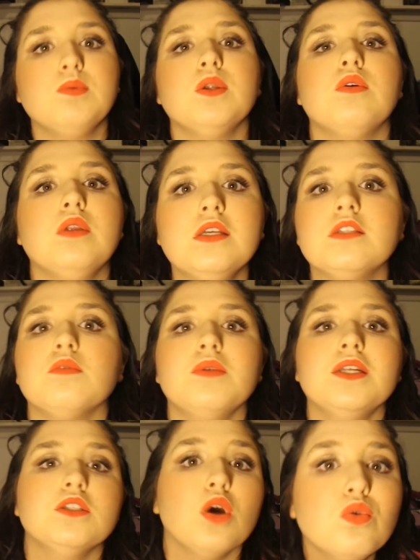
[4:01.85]
We don't need so
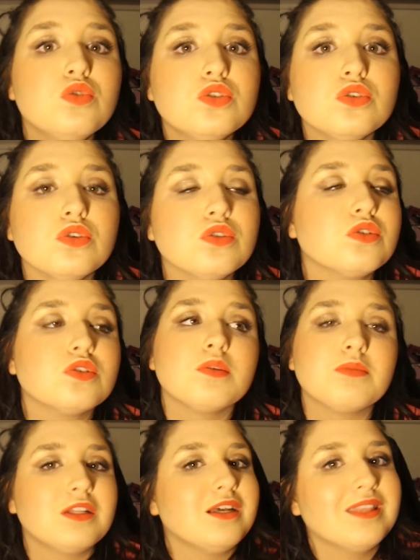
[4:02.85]
many toasters or
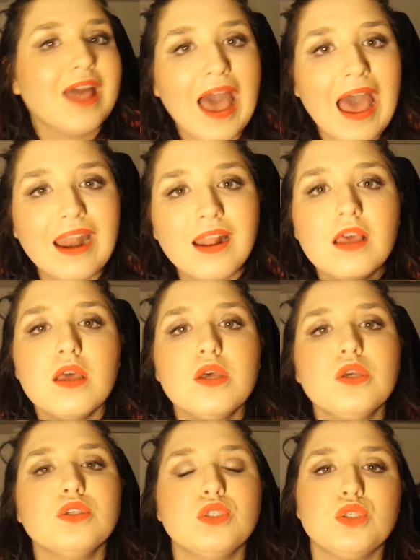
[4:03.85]
something like that.
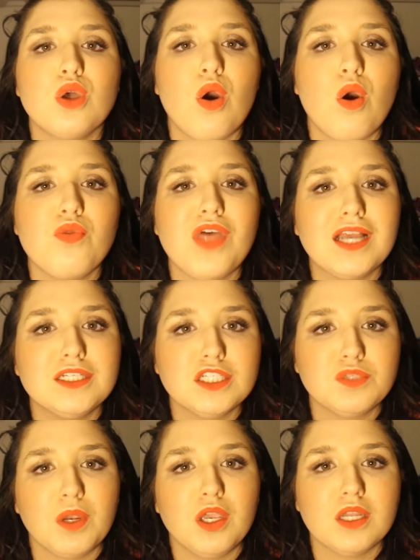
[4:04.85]
So, that's
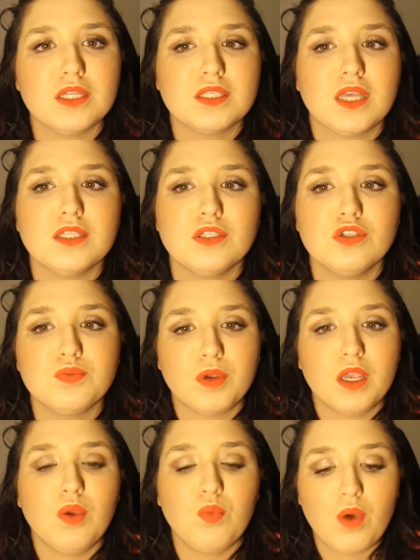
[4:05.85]
just where you can discuss who's
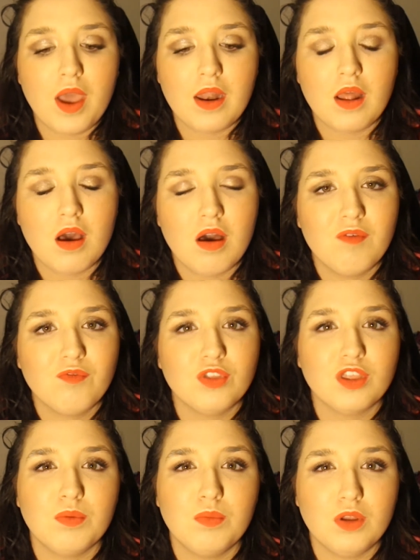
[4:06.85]
bringing what, for
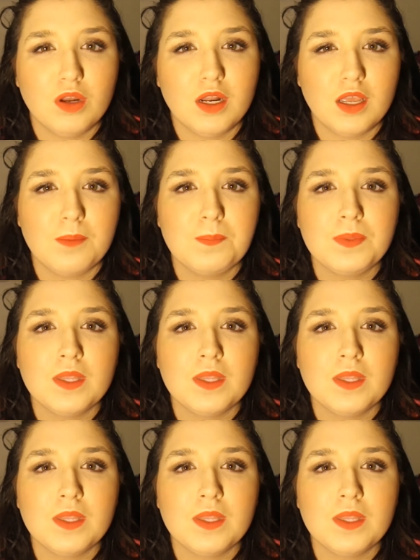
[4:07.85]
the community.